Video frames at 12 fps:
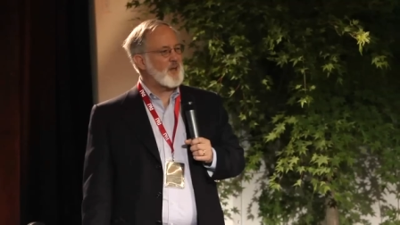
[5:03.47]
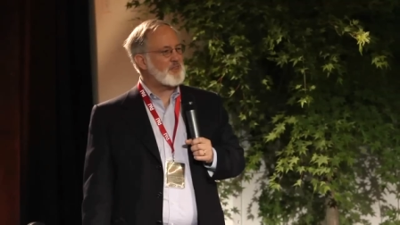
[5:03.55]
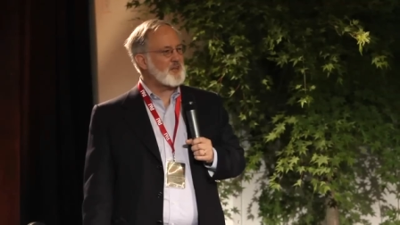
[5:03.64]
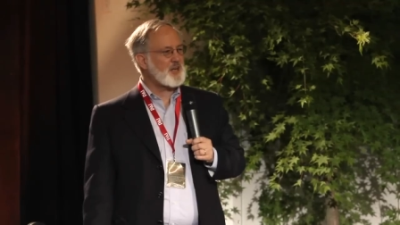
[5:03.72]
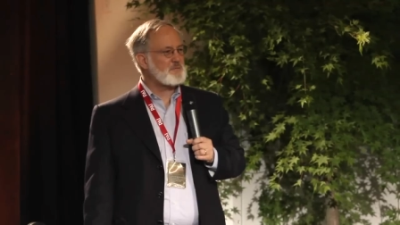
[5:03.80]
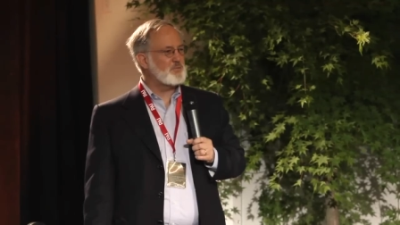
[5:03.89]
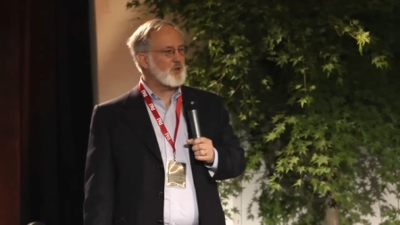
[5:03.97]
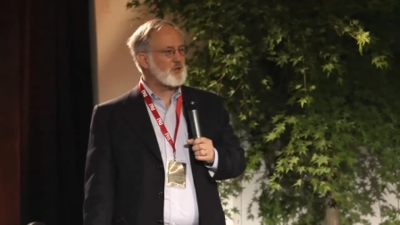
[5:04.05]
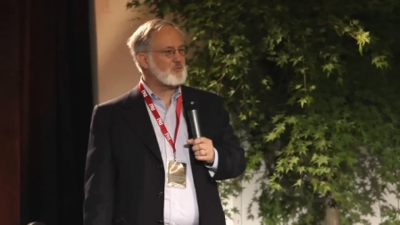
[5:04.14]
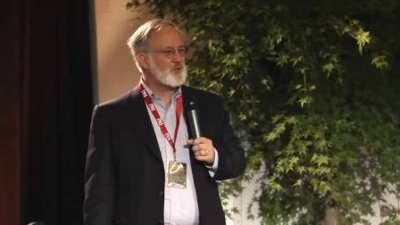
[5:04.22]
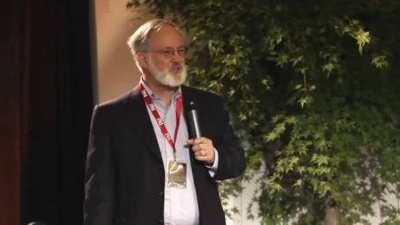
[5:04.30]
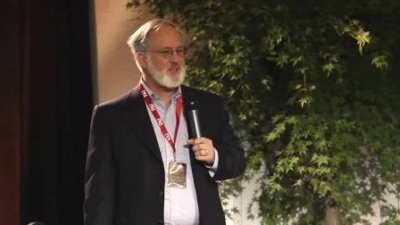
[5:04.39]
a thick
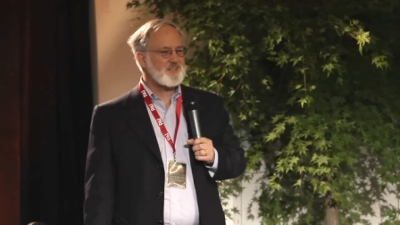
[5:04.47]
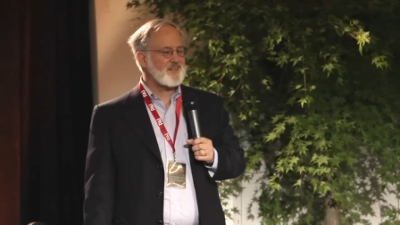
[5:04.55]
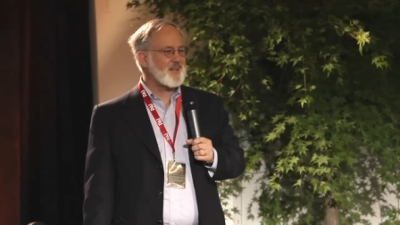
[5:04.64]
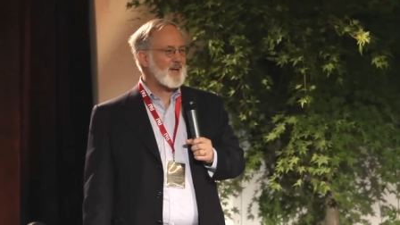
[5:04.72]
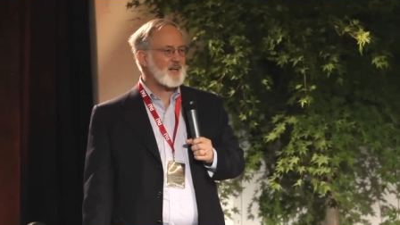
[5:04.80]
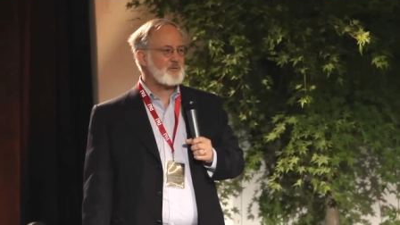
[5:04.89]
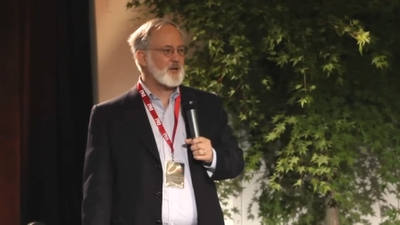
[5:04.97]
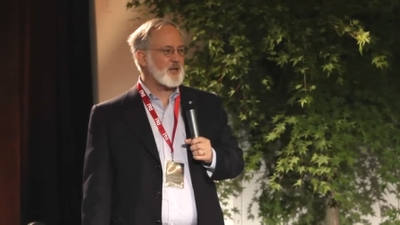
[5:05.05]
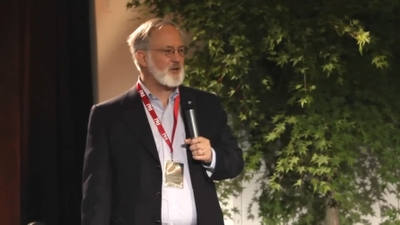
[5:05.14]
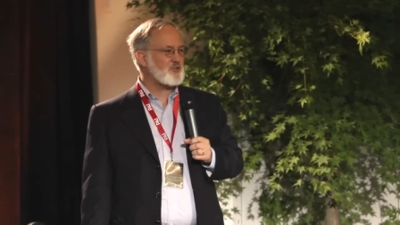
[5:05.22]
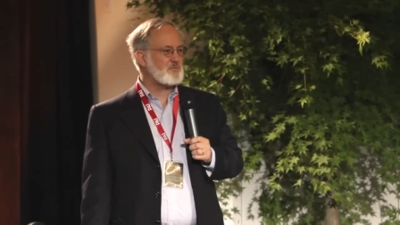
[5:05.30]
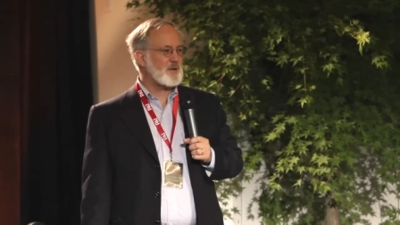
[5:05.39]
book which says a lot
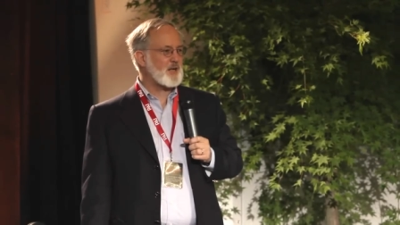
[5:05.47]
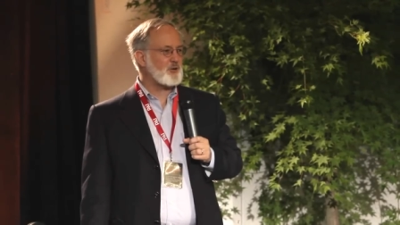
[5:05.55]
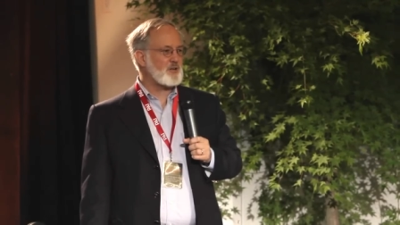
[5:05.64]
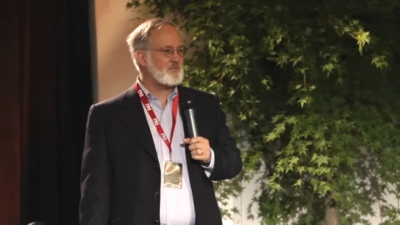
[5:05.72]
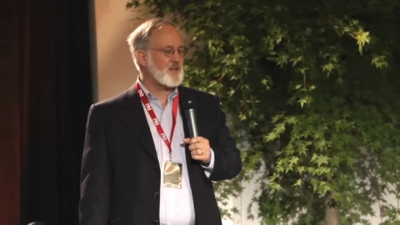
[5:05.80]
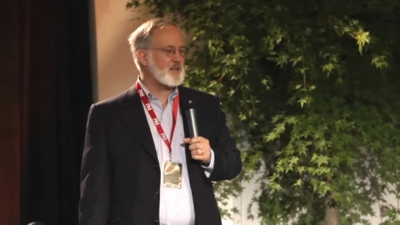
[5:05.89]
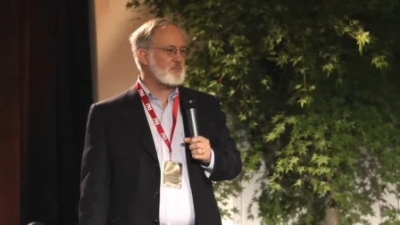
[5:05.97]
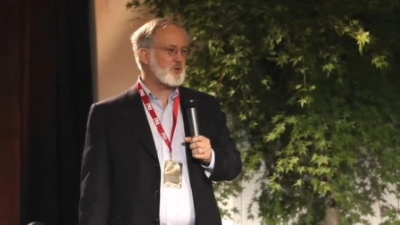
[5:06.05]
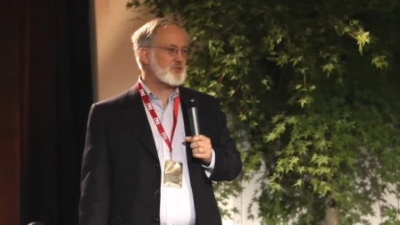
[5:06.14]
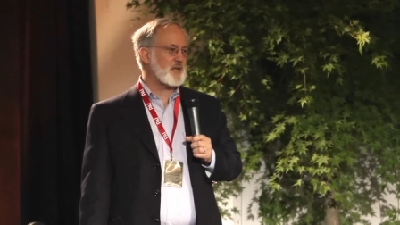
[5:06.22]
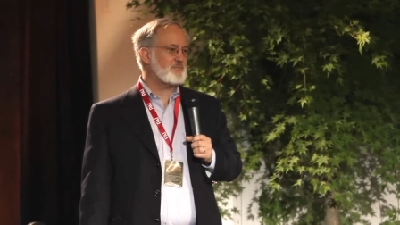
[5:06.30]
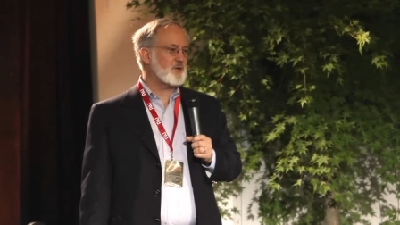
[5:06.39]
about Ernst Mayr inventing
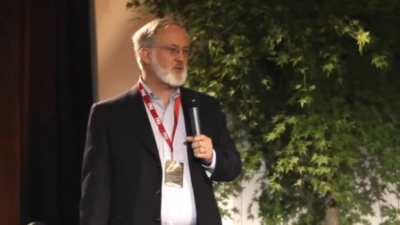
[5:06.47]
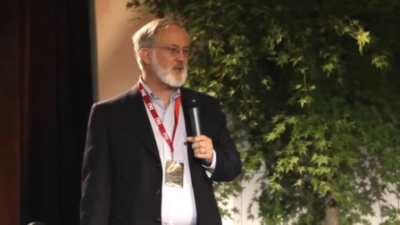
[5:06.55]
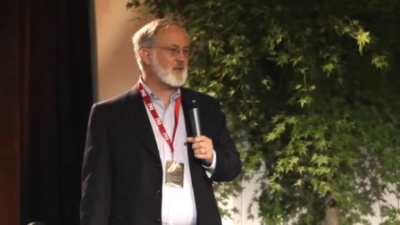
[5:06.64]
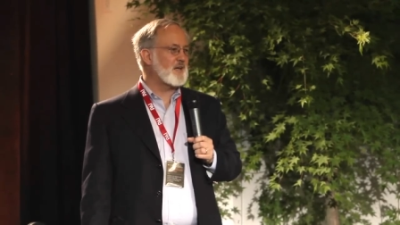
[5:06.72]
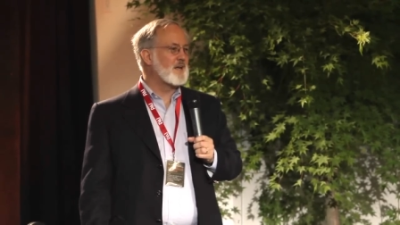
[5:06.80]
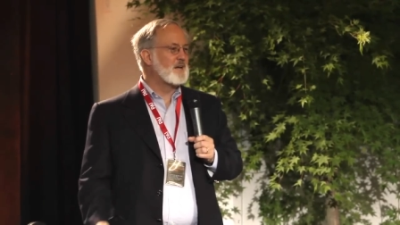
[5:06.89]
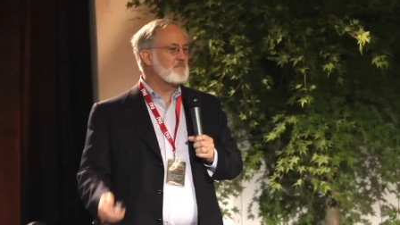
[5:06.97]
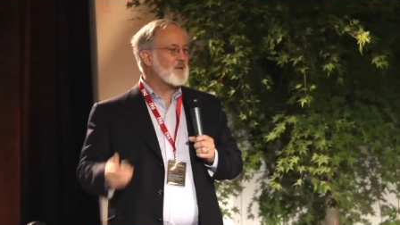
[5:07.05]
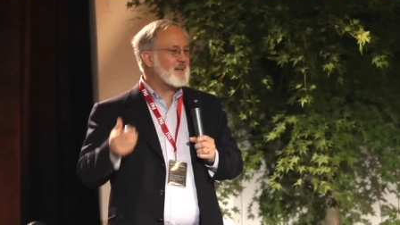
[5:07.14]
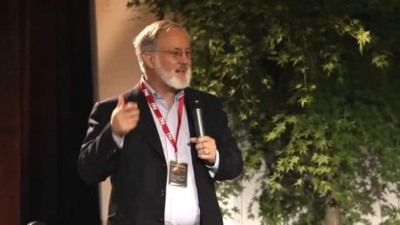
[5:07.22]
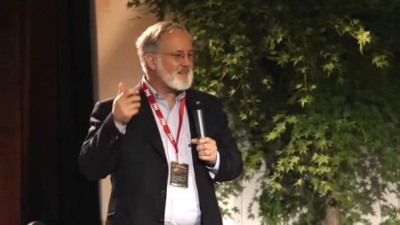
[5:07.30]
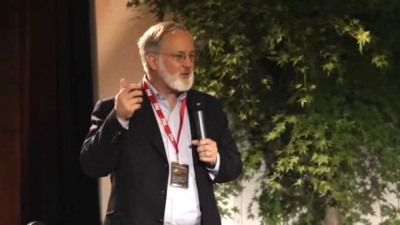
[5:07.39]
most everything.
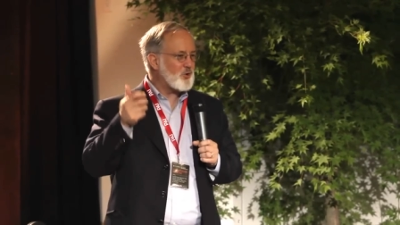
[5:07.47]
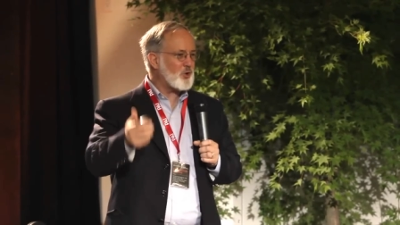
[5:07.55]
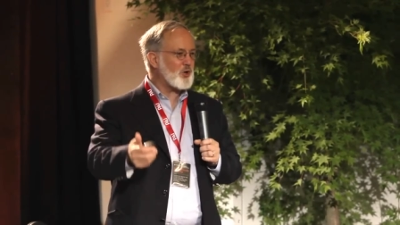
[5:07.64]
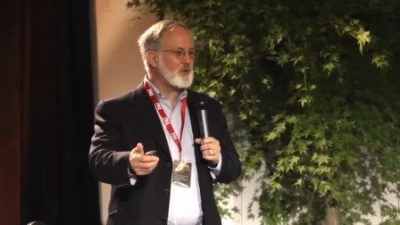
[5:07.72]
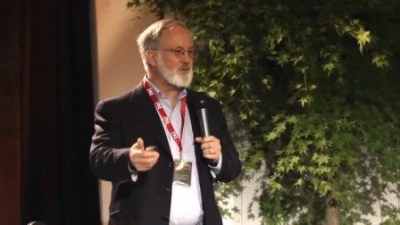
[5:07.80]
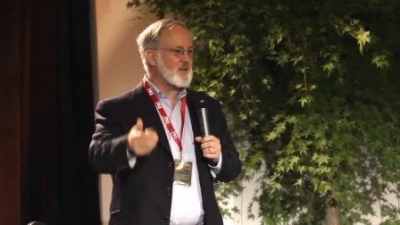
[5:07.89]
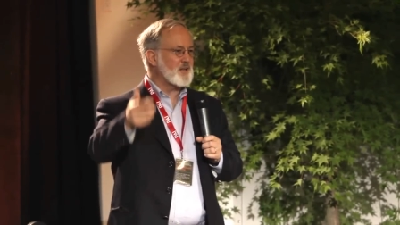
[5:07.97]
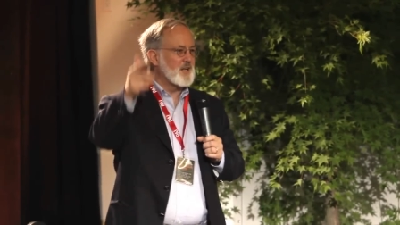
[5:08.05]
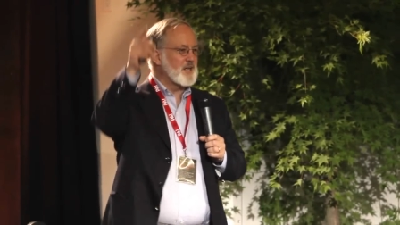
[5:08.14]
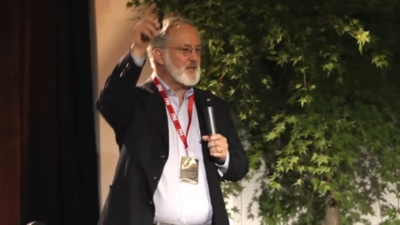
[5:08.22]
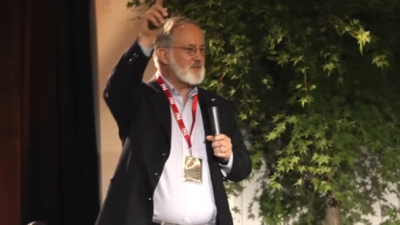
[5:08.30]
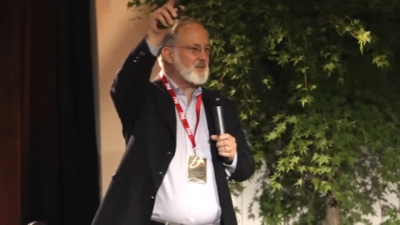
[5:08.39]
But at the core of it,
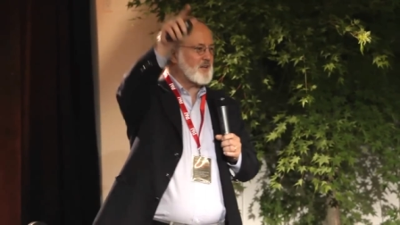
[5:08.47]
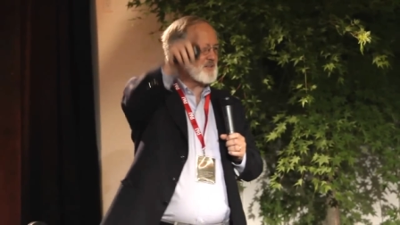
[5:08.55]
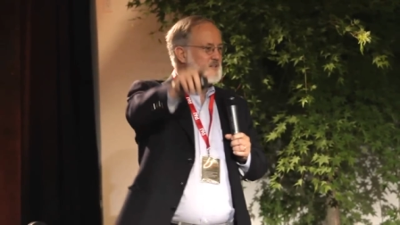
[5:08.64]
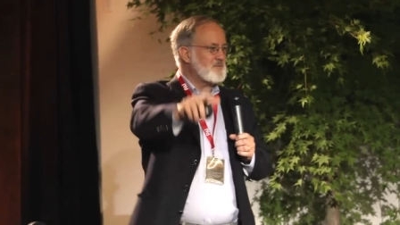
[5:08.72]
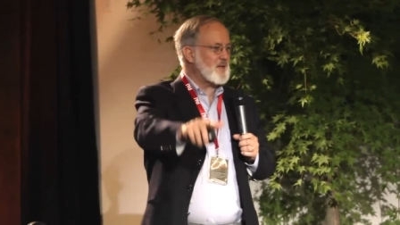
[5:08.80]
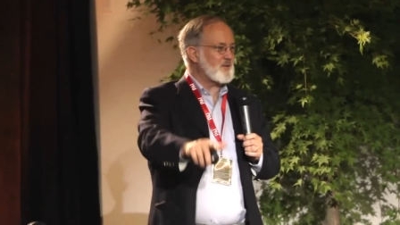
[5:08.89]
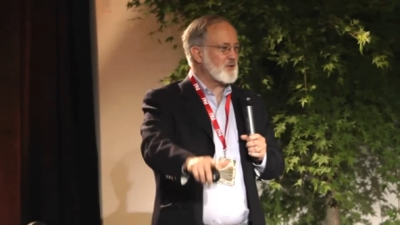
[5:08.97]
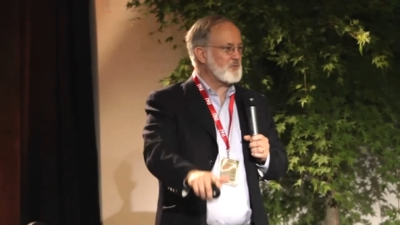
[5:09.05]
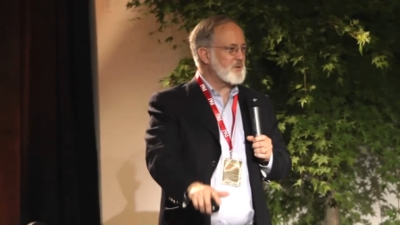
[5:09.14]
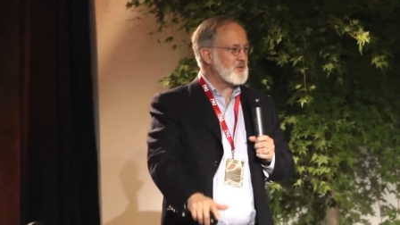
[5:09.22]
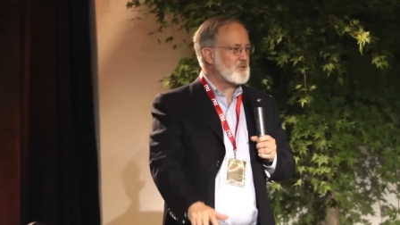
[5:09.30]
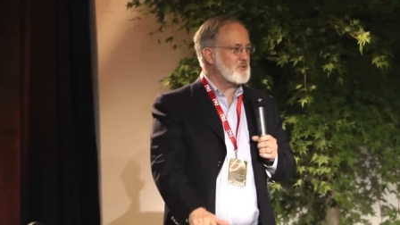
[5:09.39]
he talks about
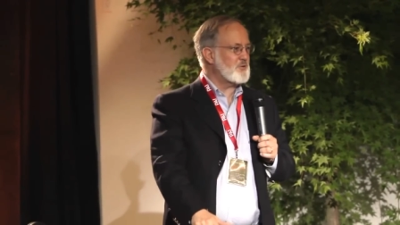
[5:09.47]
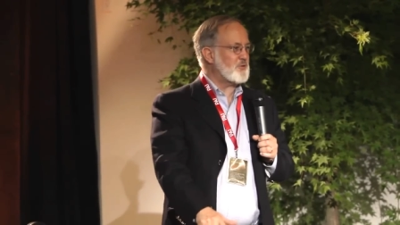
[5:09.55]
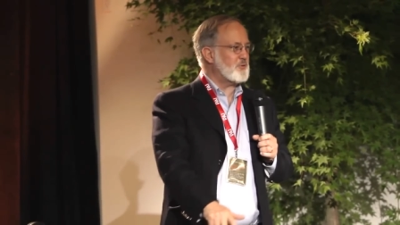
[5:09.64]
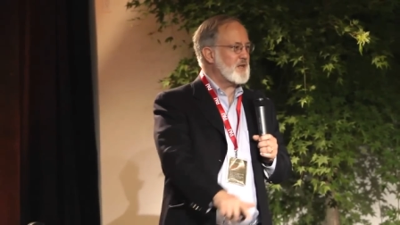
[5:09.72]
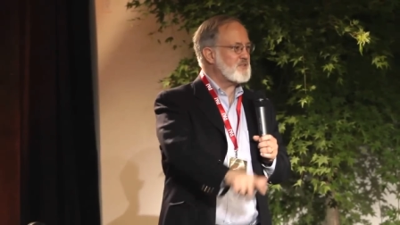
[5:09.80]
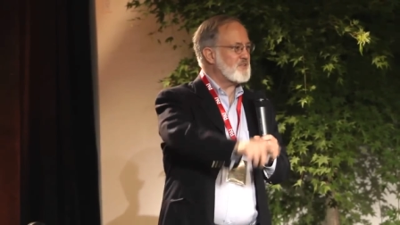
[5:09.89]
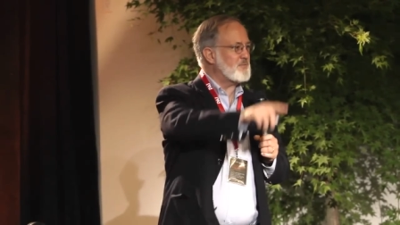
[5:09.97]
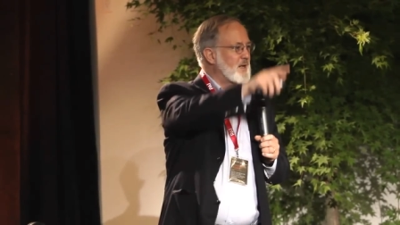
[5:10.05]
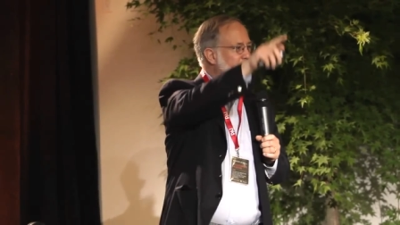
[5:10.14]
there being two threads